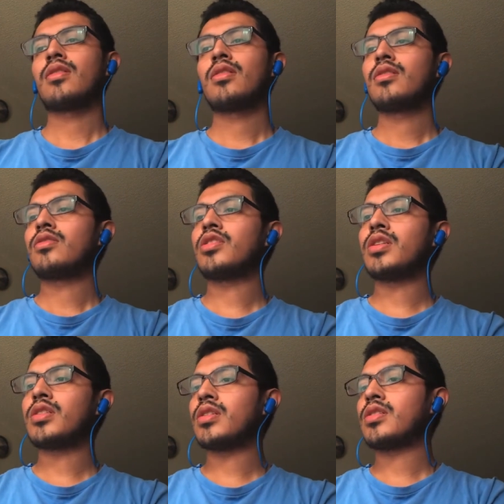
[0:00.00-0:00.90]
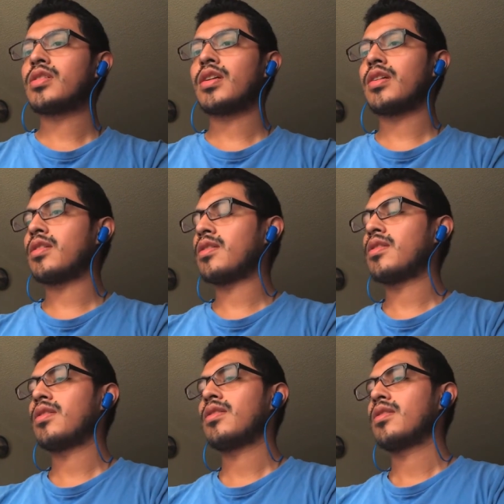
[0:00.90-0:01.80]
Jesus,
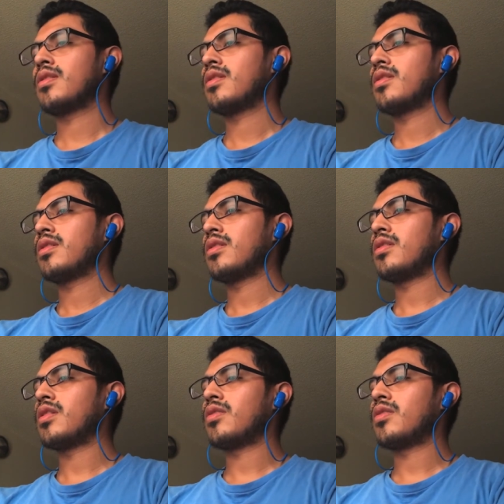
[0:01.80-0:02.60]
and you know,